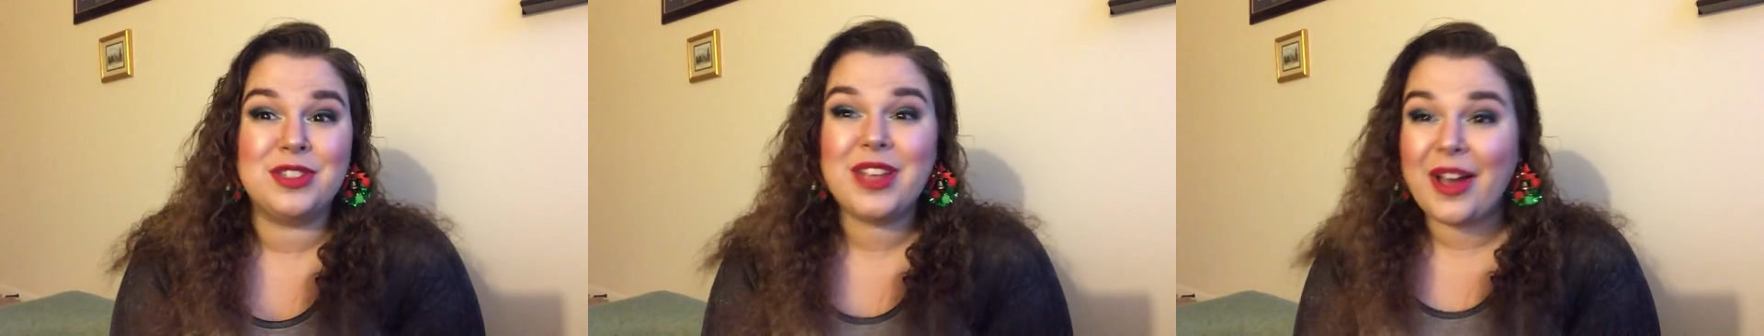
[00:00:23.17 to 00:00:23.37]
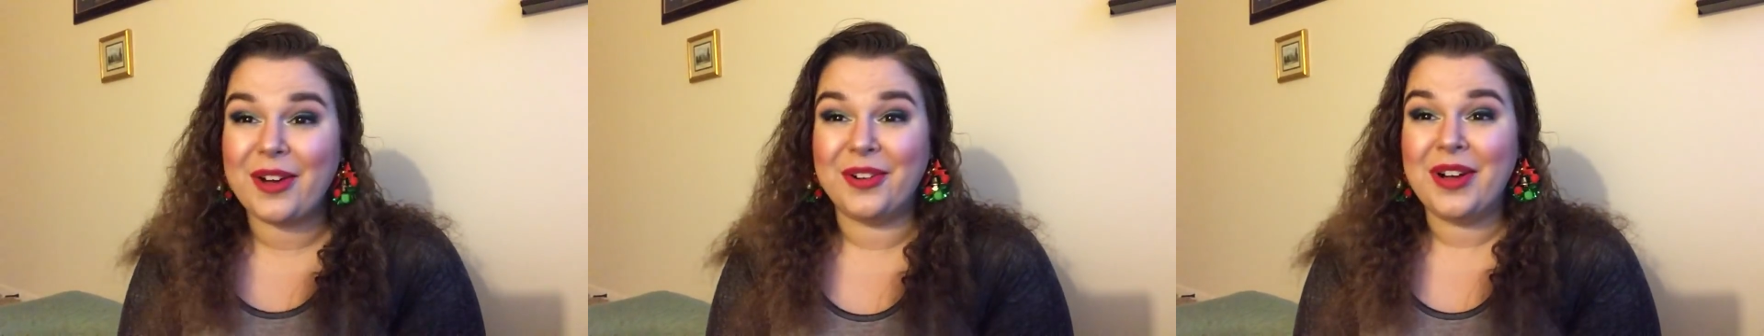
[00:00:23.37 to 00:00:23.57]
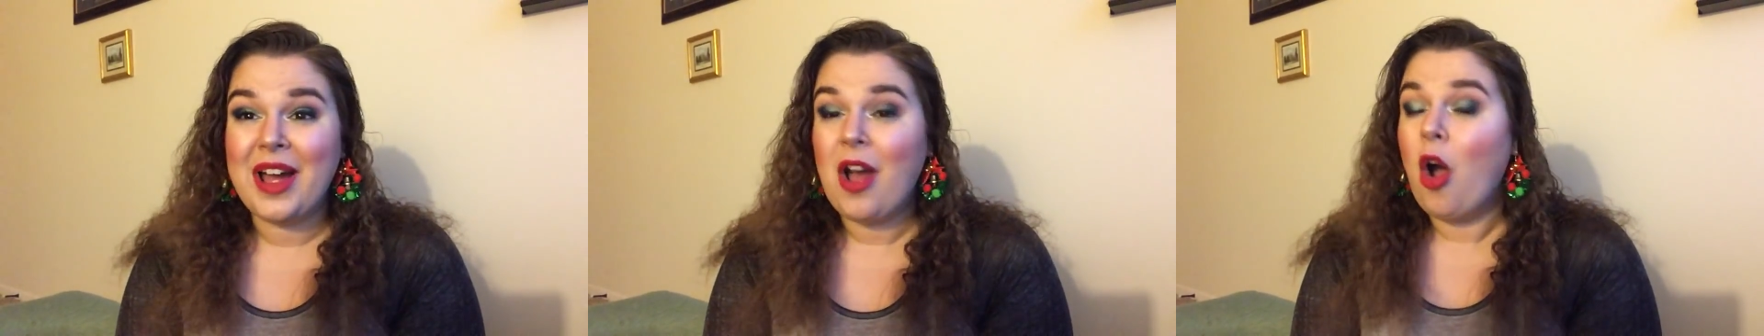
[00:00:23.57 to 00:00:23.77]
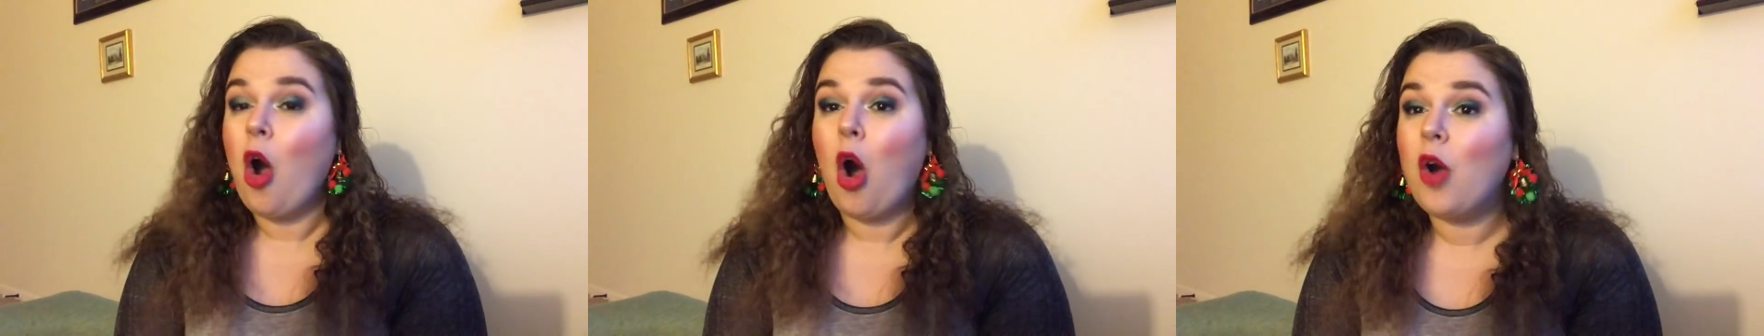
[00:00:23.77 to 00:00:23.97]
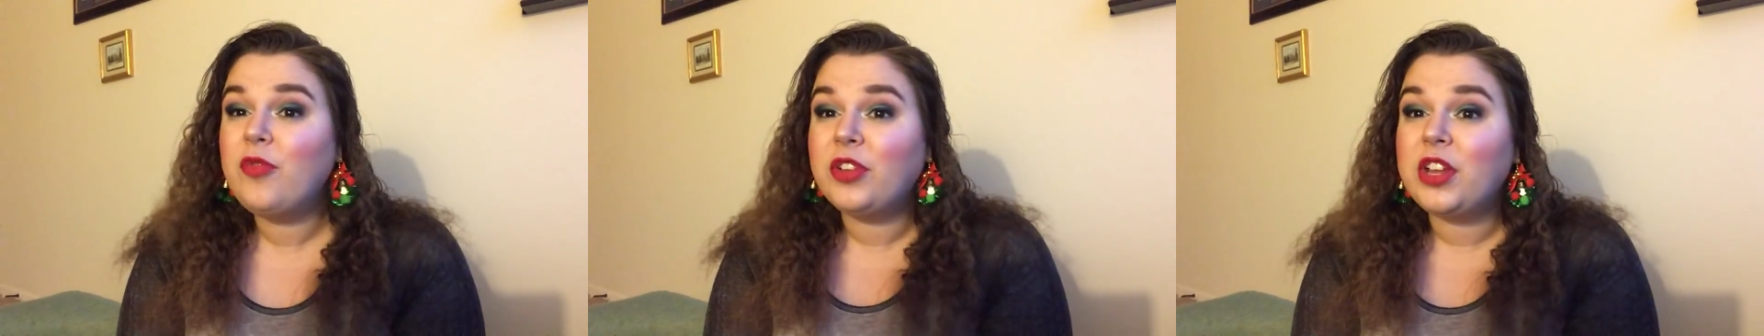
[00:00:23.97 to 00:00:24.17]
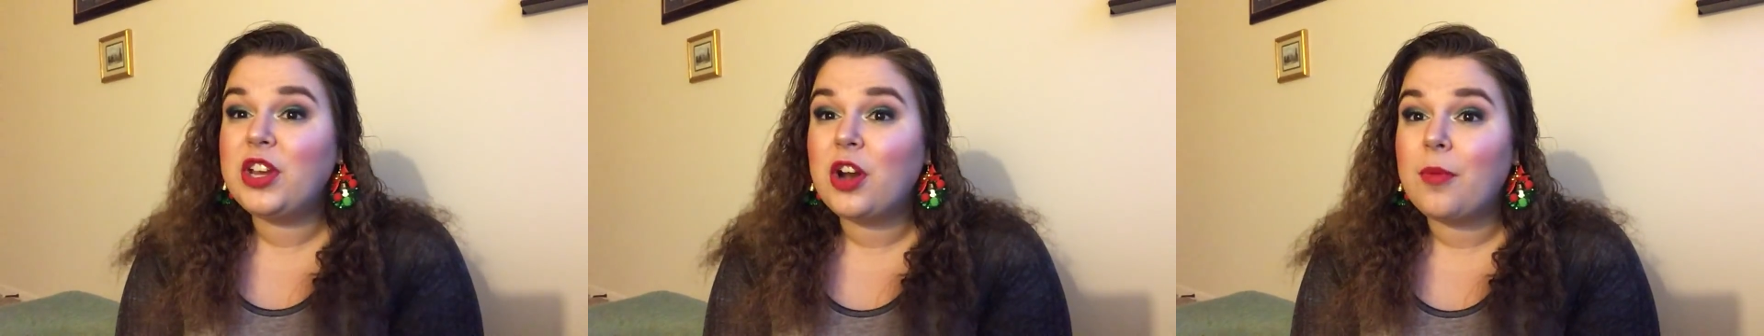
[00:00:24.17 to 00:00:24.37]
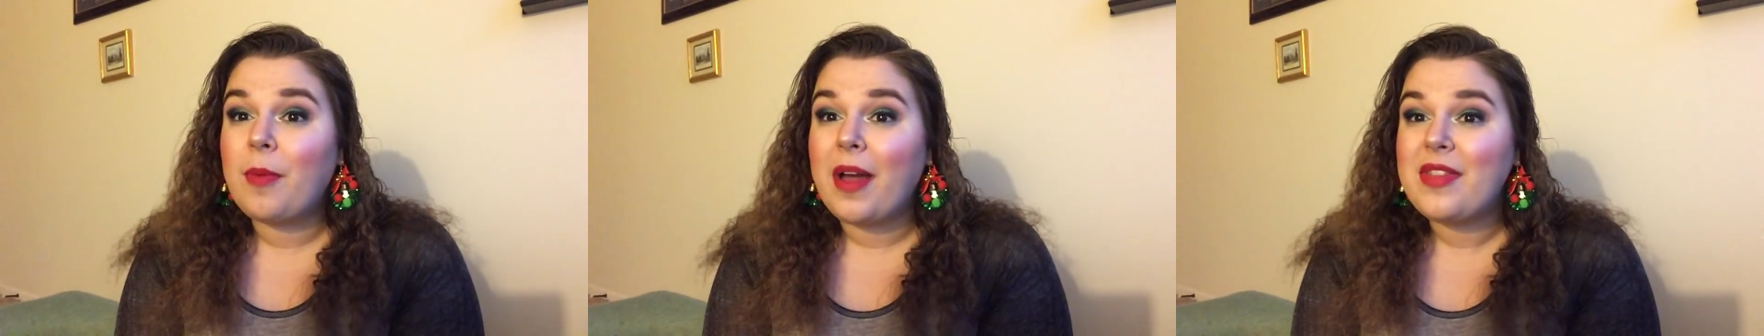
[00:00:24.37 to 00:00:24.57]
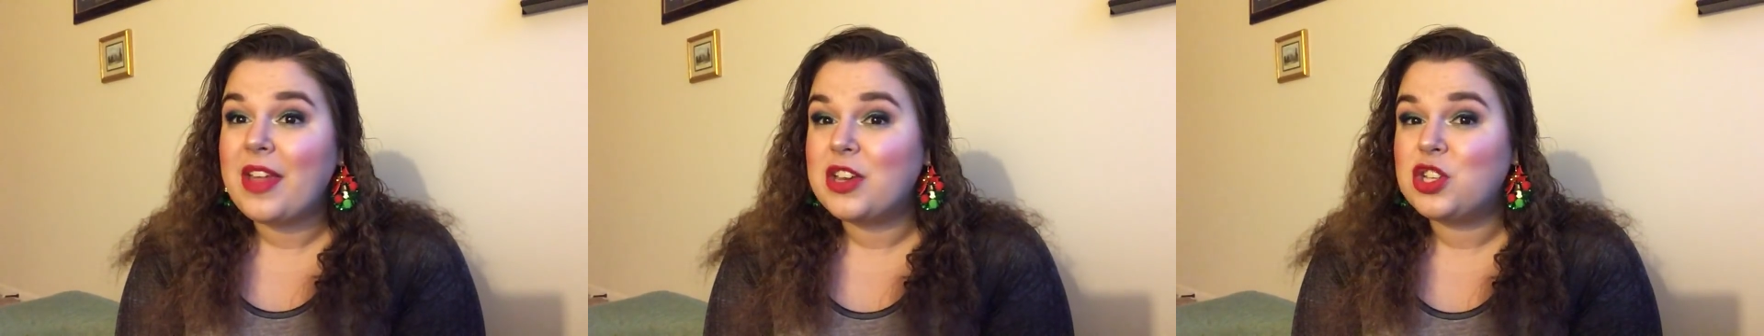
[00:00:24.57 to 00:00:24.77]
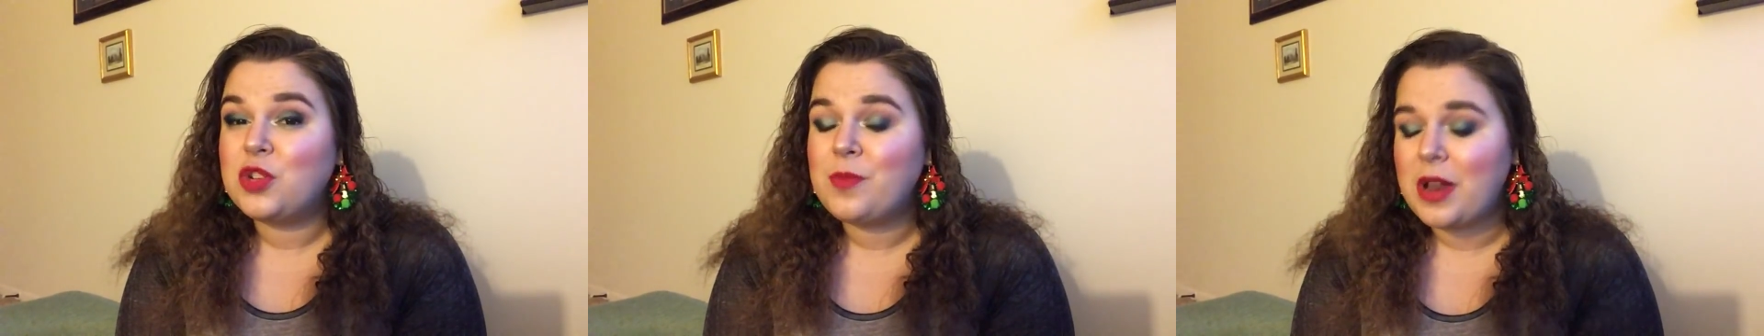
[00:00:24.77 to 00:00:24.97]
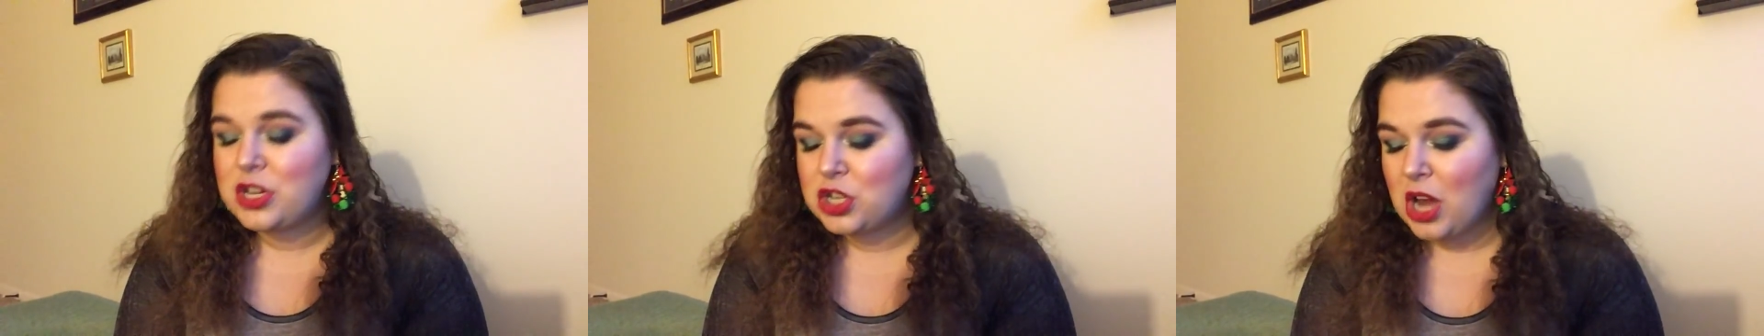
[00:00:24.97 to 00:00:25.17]
So hopefully you don't mind that
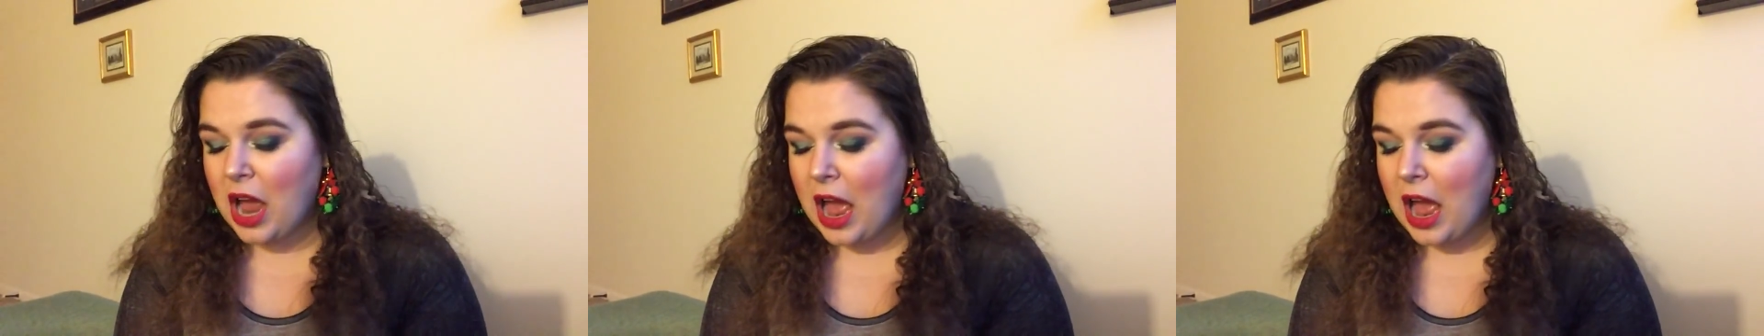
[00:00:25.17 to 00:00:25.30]
too much.